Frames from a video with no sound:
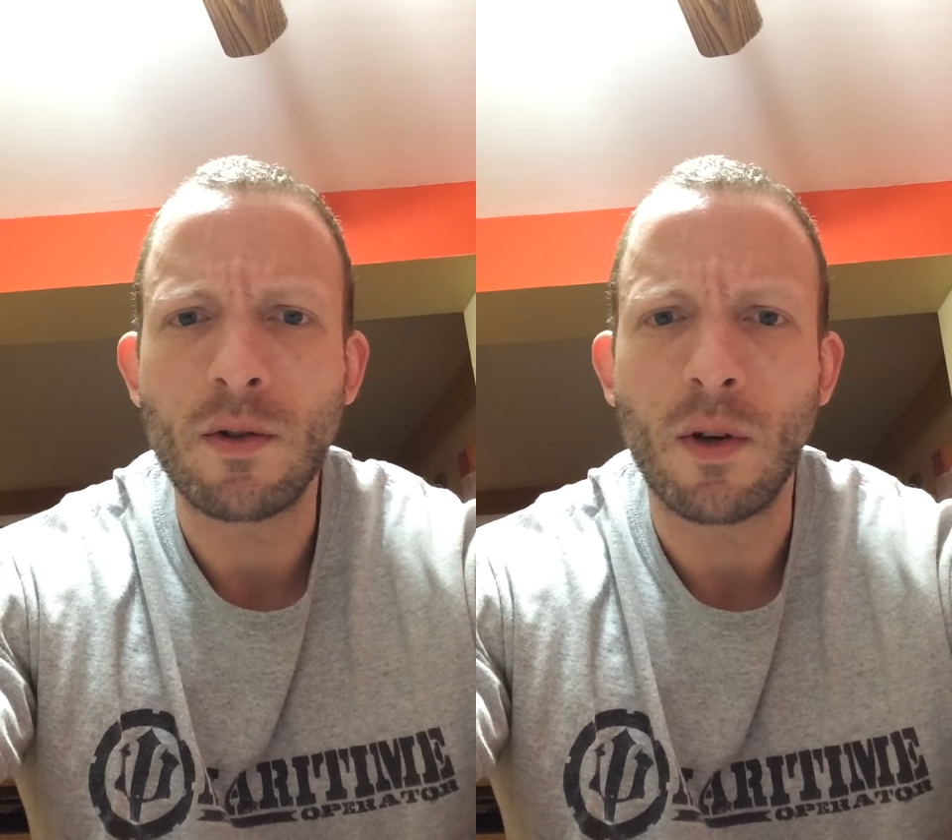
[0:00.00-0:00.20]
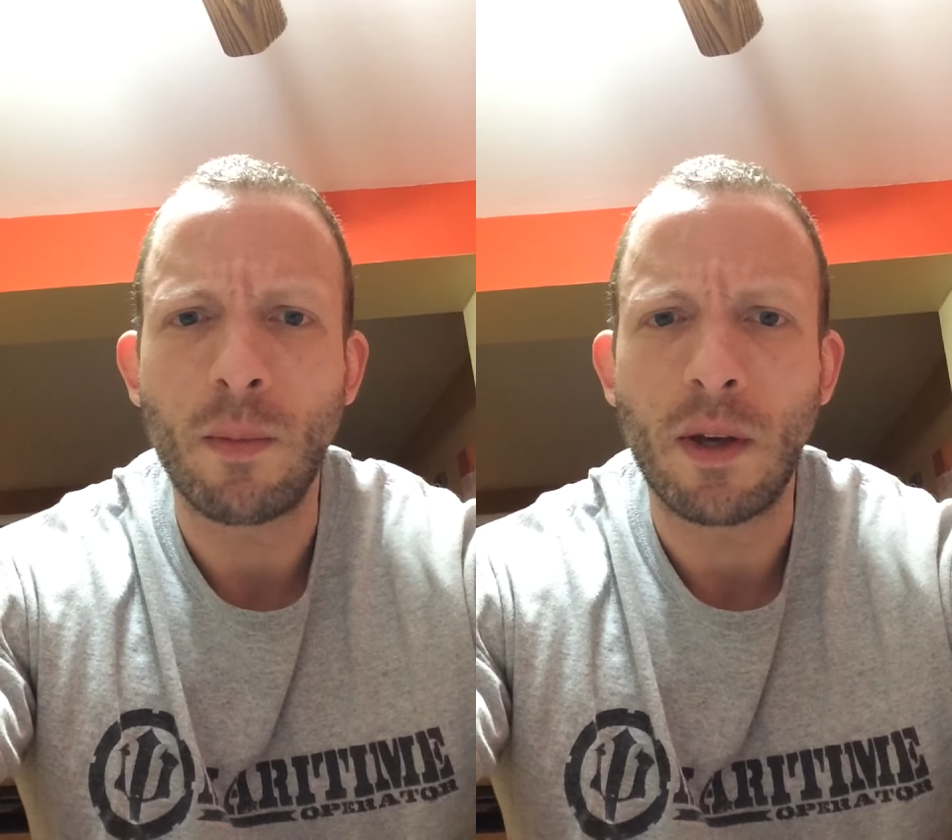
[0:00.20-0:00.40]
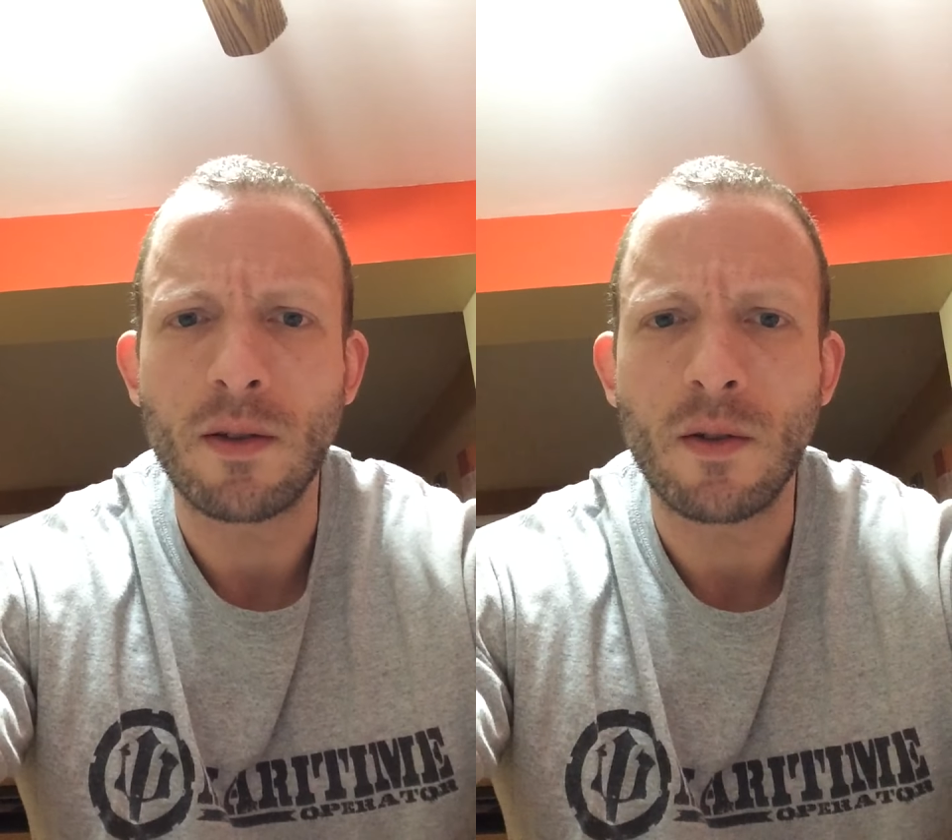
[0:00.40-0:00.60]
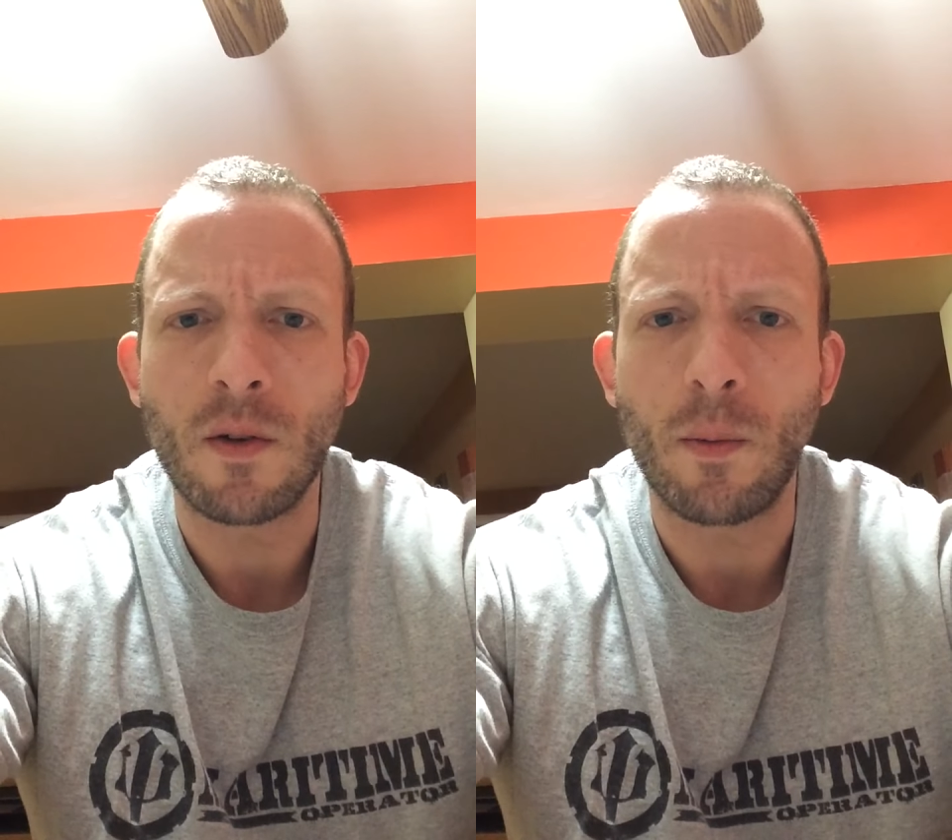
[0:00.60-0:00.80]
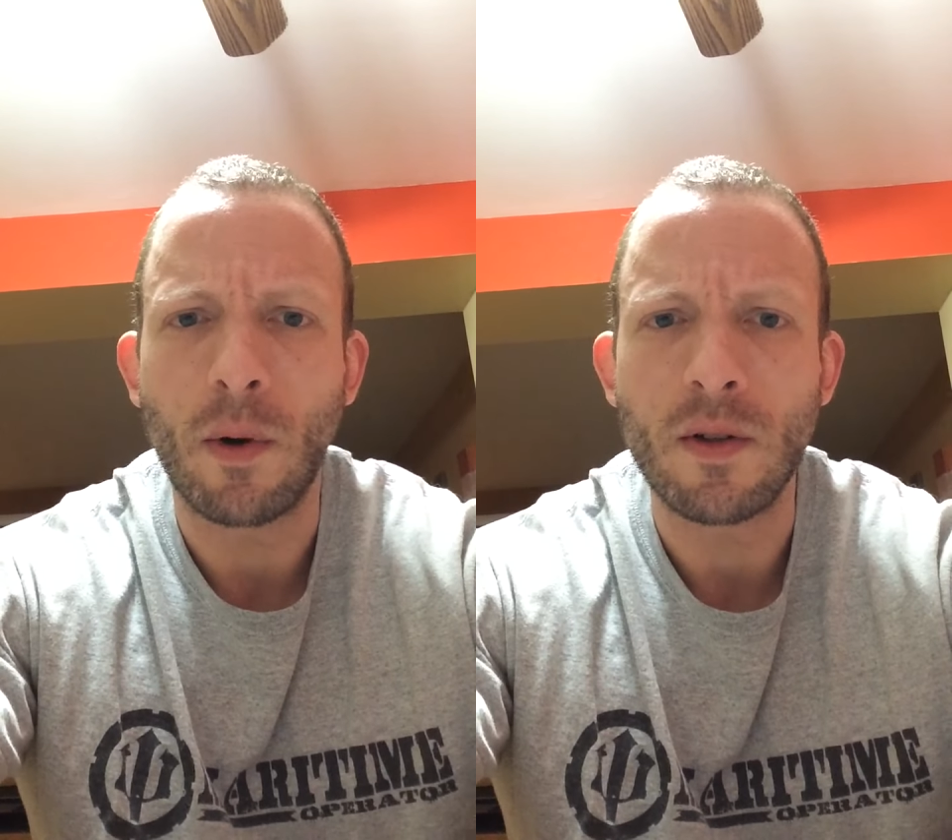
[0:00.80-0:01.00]
It shouldn't be
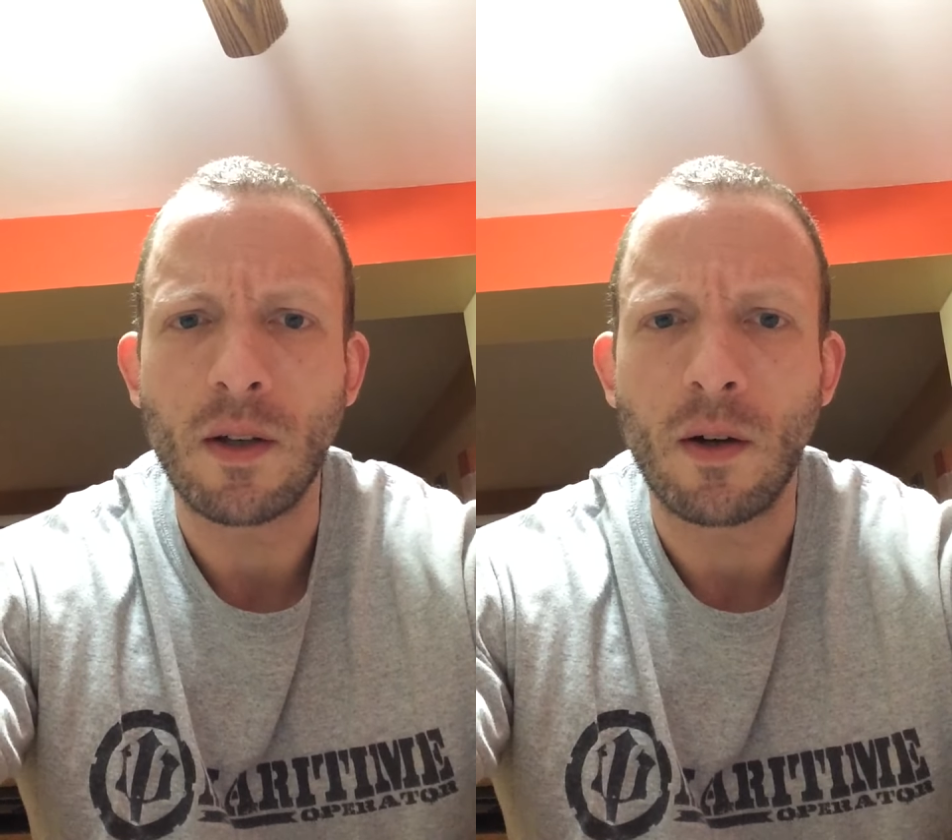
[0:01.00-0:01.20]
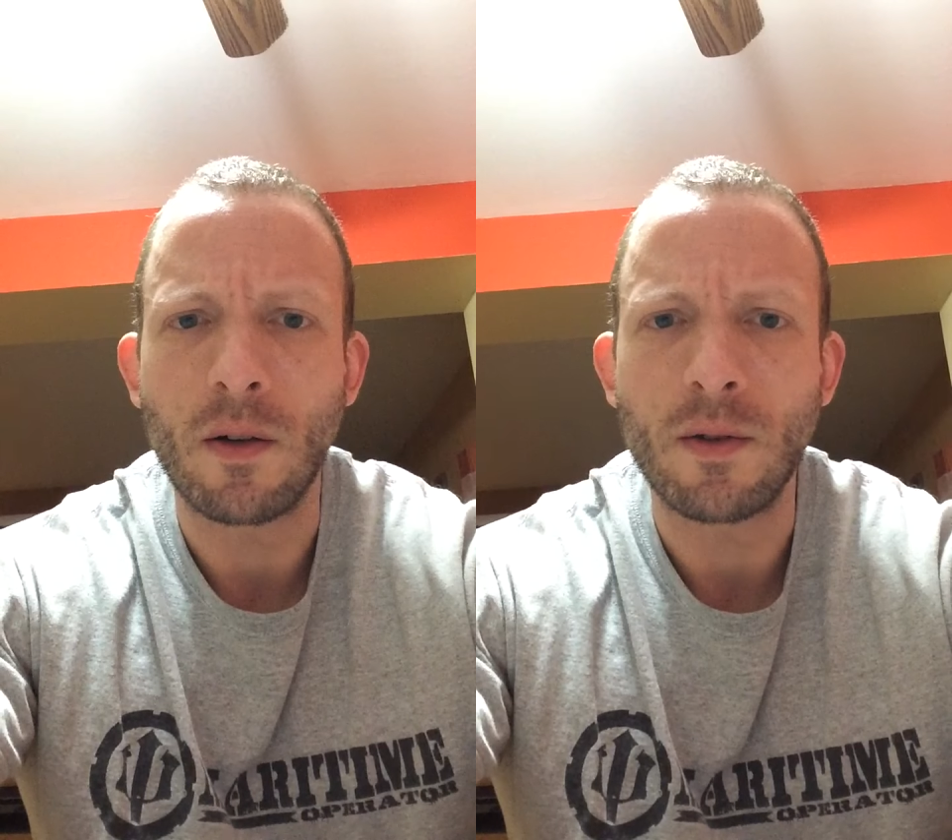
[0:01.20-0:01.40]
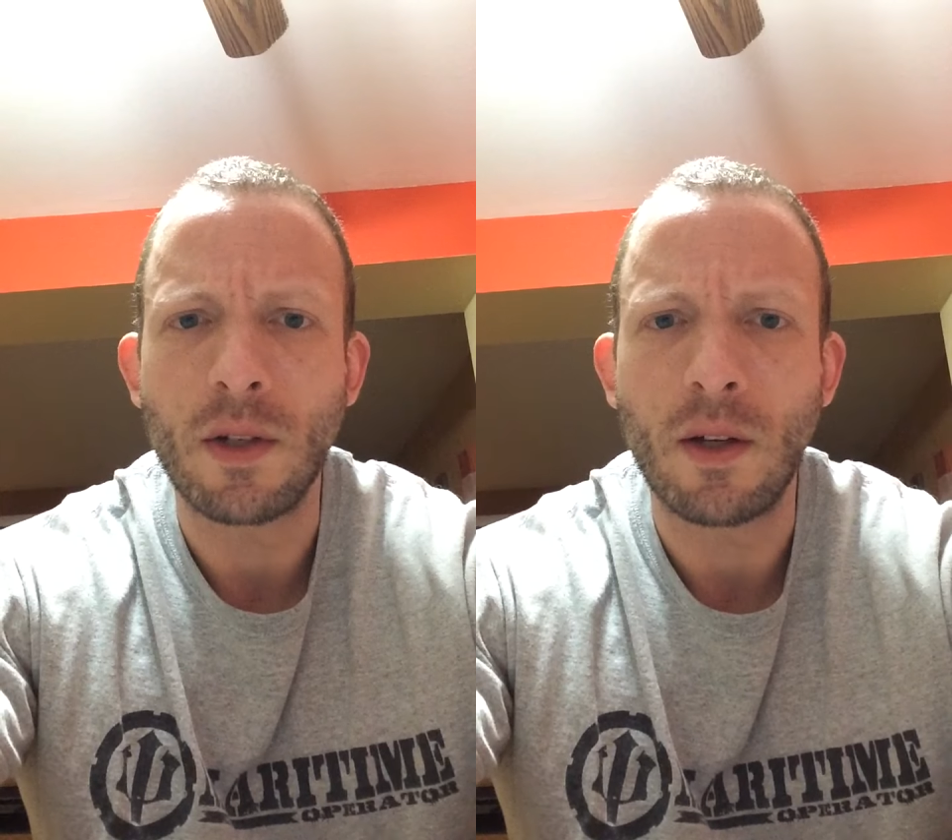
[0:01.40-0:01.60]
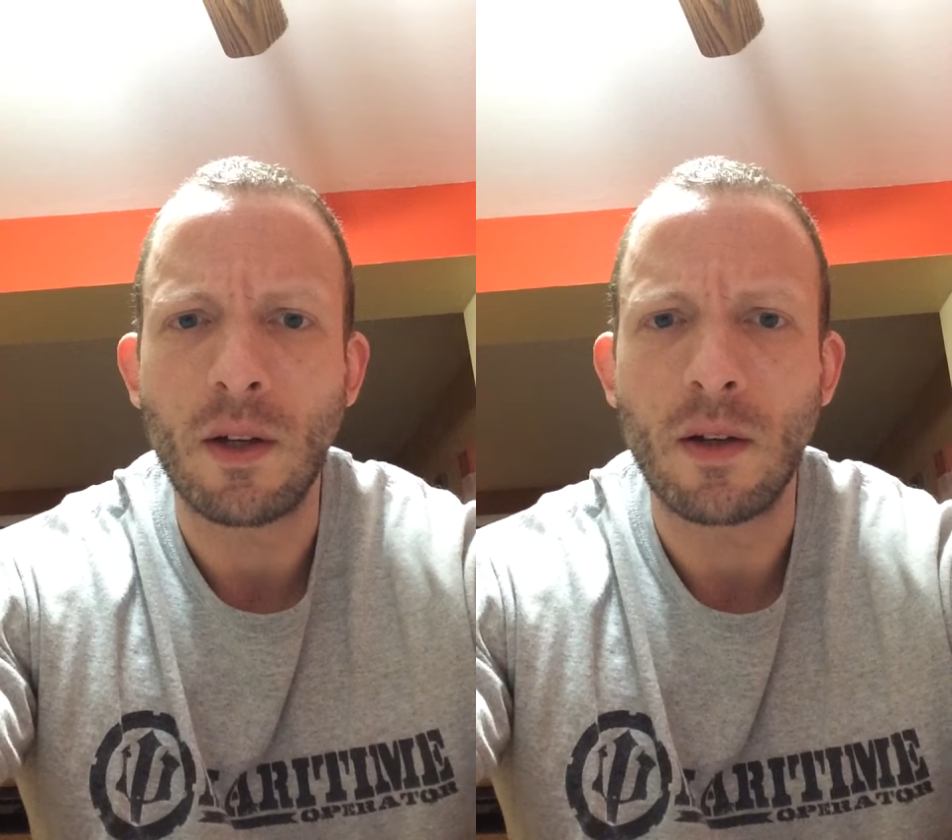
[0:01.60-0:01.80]
considered part of psychology.